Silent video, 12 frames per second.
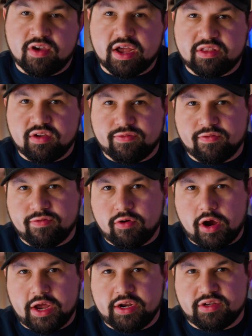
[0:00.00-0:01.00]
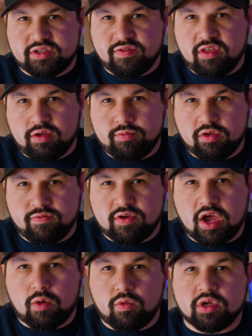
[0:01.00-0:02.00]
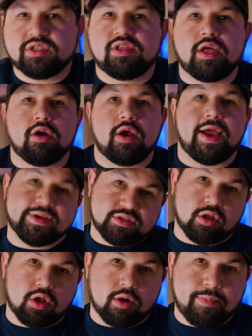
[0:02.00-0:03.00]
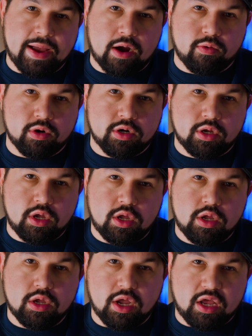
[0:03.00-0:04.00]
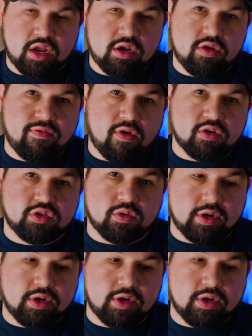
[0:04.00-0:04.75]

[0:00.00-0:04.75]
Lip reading: got different varieties of them. You've got ones that are XLR powered, and then you've also